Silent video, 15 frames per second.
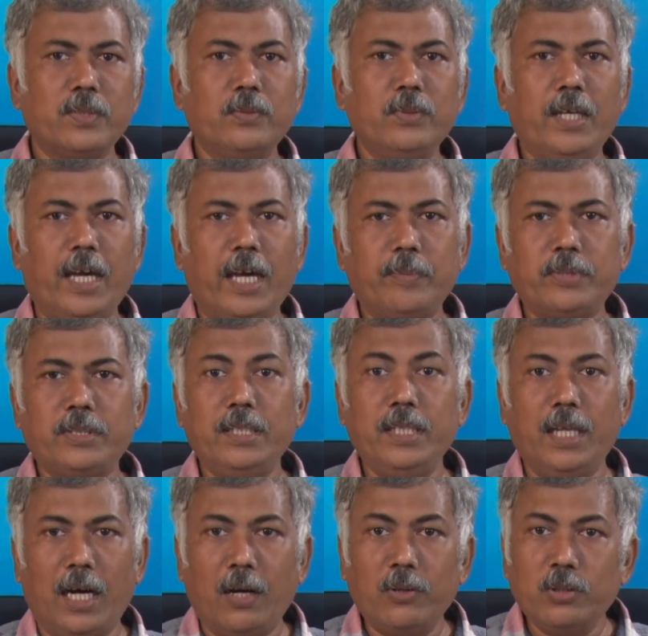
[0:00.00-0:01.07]
We have
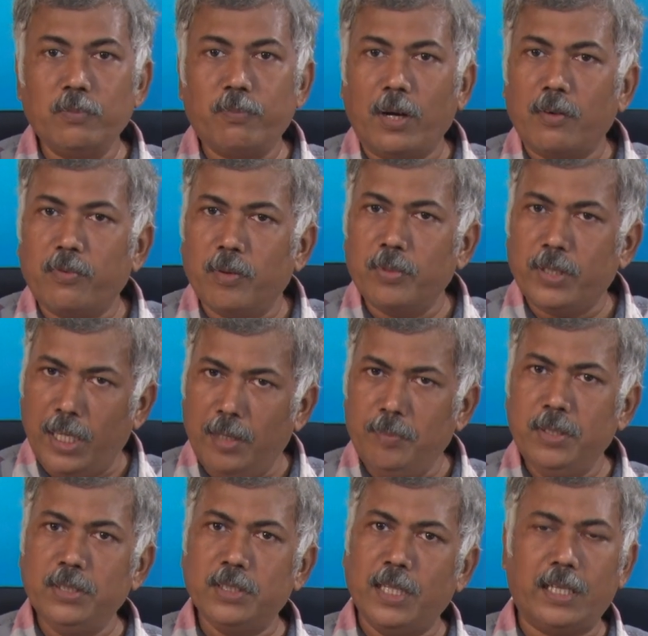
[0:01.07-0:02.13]
seen how to perform
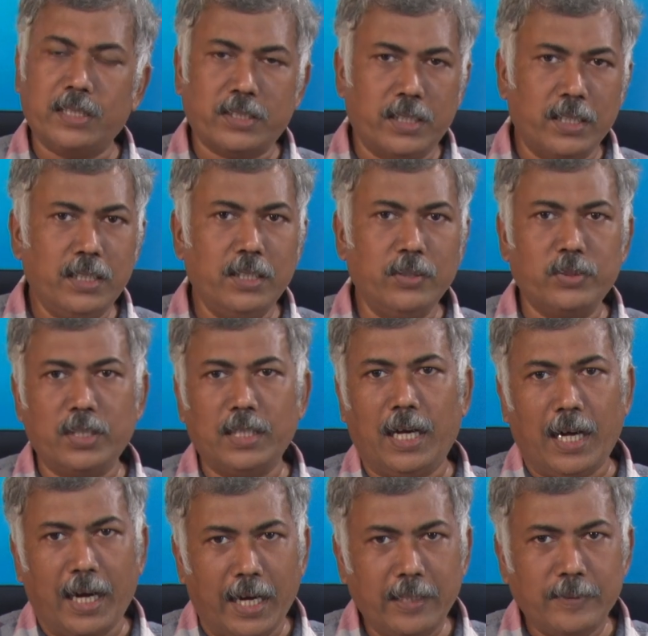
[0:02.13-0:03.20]
k-means clustering using
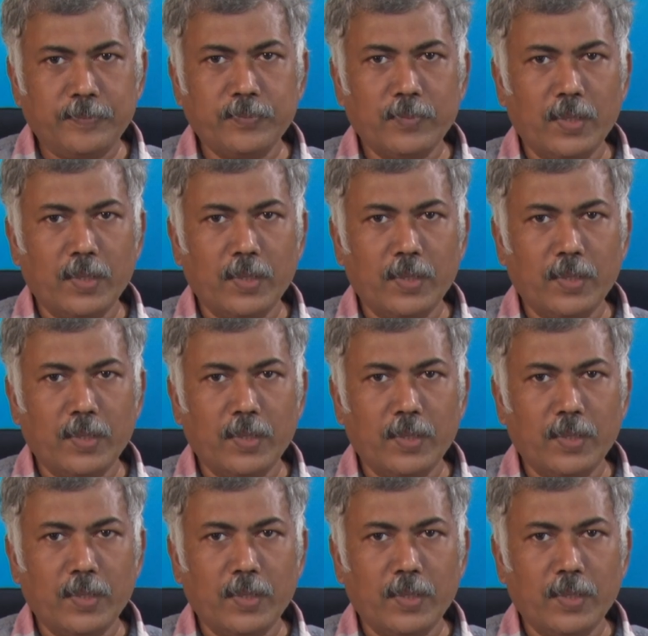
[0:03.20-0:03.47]
R